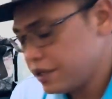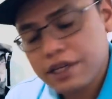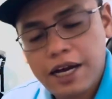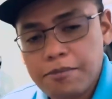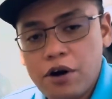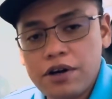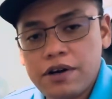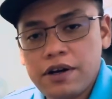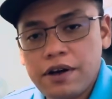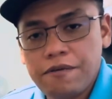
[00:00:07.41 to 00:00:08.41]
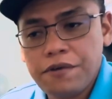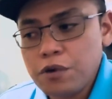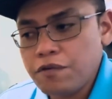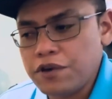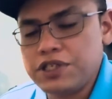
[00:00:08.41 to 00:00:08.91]
I bought a few
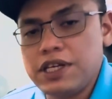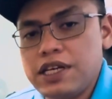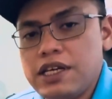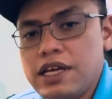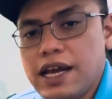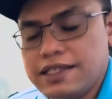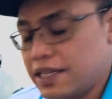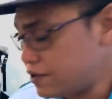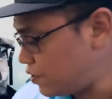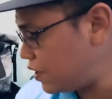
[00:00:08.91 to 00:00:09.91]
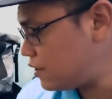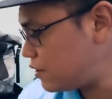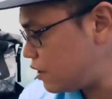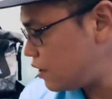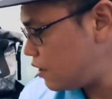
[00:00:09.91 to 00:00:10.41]
fishing accessories
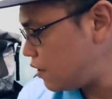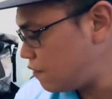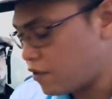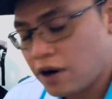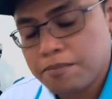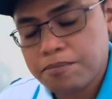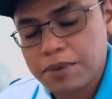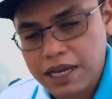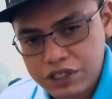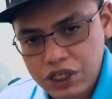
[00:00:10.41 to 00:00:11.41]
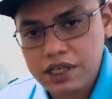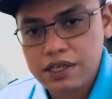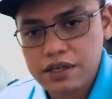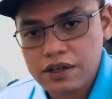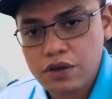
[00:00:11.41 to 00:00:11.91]
from Pelagic
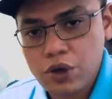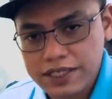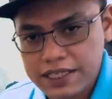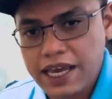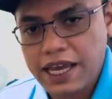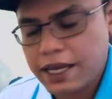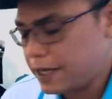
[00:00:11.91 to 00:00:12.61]
USA